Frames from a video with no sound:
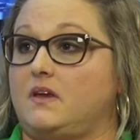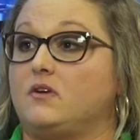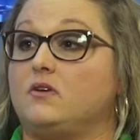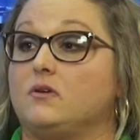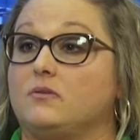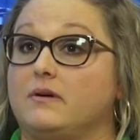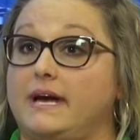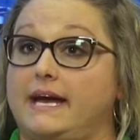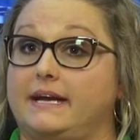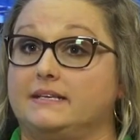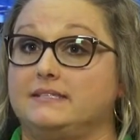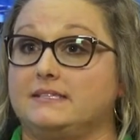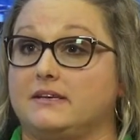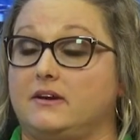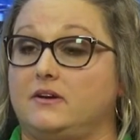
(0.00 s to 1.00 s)

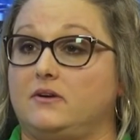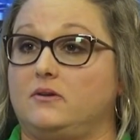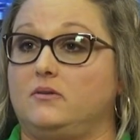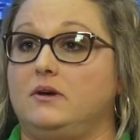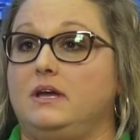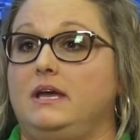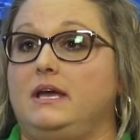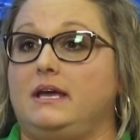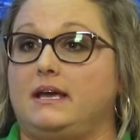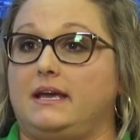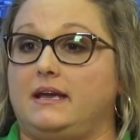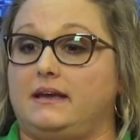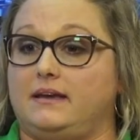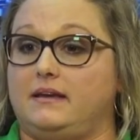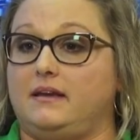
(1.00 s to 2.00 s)
Correct. So
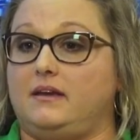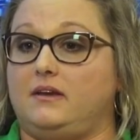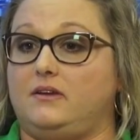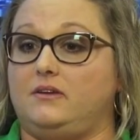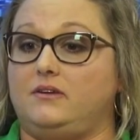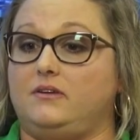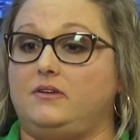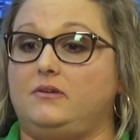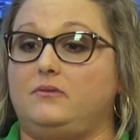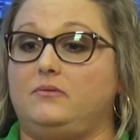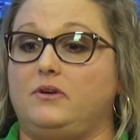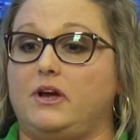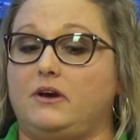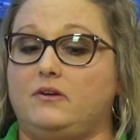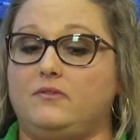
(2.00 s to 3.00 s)
you
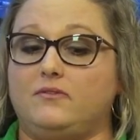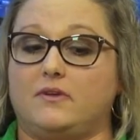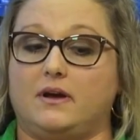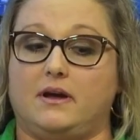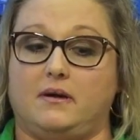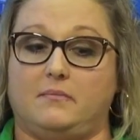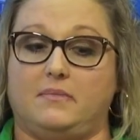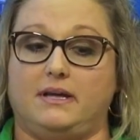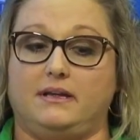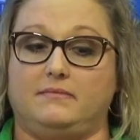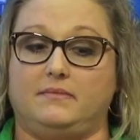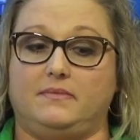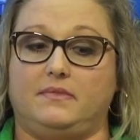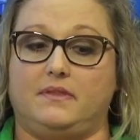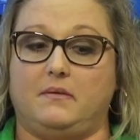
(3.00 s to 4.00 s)
know from
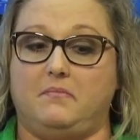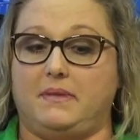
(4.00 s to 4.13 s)
the